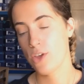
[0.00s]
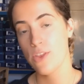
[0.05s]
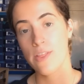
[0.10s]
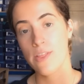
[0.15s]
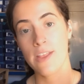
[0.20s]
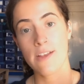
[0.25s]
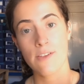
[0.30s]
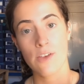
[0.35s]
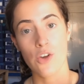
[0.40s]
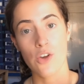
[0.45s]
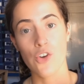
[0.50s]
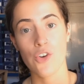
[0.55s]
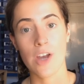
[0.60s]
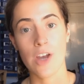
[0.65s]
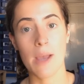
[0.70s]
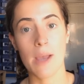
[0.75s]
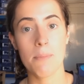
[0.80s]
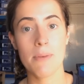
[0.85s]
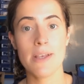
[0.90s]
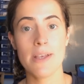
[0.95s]
This can
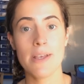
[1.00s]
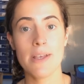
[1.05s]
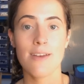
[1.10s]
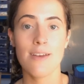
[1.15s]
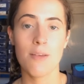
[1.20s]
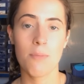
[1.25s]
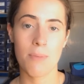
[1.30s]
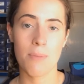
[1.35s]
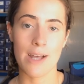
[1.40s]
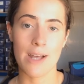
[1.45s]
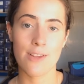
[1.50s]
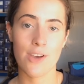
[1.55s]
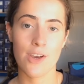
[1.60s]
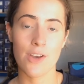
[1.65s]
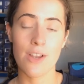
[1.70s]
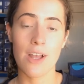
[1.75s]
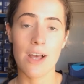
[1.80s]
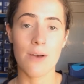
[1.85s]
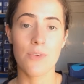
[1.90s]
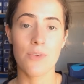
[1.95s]
create blisters, black
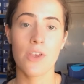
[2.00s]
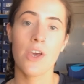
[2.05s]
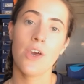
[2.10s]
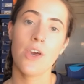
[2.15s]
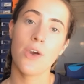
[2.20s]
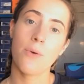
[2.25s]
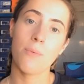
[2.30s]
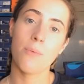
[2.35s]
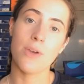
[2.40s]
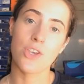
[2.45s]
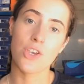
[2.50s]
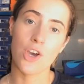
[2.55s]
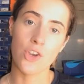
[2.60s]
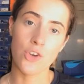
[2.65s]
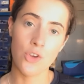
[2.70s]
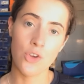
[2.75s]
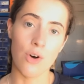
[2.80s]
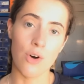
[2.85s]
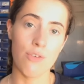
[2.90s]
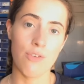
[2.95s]
toenails, which are
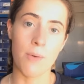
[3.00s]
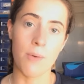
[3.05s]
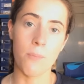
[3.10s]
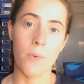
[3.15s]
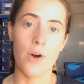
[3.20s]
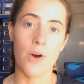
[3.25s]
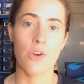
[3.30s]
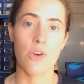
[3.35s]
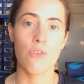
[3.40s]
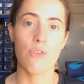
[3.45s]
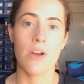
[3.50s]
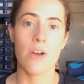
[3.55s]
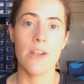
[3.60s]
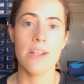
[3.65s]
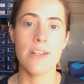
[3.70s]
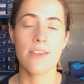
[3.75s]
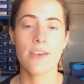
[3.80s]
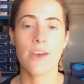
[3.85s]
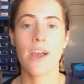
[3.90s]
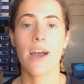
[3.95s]
not fun while you're
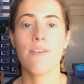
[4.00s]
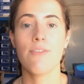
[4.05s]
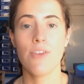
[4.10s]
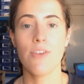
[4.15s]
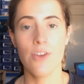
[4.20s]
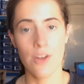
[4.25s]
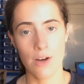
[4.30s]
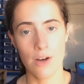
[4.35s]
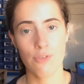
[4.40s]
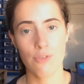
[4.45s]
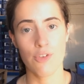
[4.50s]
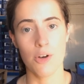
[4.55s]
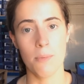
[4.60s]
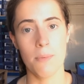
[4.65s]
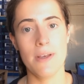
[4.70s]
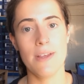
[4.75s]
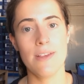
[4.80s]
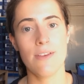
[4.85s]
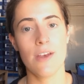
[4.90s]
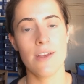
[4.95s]
running. So having enough room
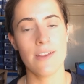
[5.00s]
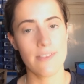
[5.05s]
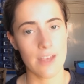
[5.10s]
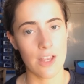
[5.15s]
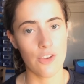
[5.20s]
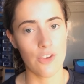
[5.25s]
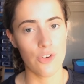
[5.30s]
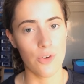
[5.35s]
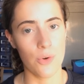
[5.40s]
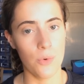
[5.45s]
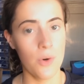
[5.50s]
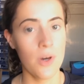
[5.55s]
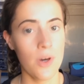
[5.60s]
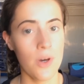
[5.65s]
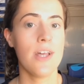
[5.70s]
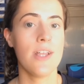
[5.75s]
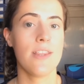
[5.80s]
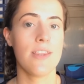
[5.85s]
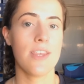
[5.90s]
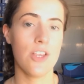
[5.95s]
is essential
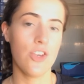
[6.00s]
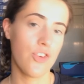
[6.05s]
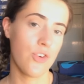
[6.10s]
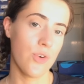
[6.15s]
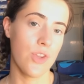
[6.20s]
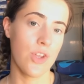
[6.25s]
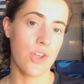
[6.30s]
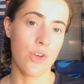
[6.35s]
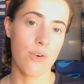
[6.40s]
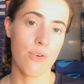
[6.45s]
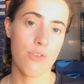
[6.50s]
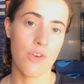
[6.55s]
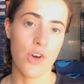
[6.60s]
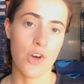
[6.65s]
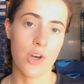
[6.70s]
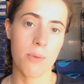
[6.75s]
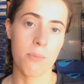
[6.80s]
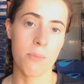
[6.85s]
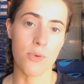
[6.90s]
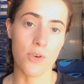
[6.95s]
to ensure that your foot
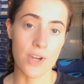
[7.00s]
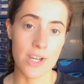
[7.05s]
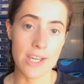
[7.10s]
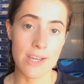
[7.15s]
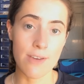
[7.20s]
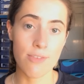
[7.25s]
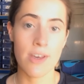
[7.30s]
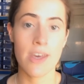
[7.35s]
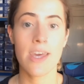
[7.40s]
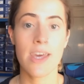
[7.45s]
can breathe.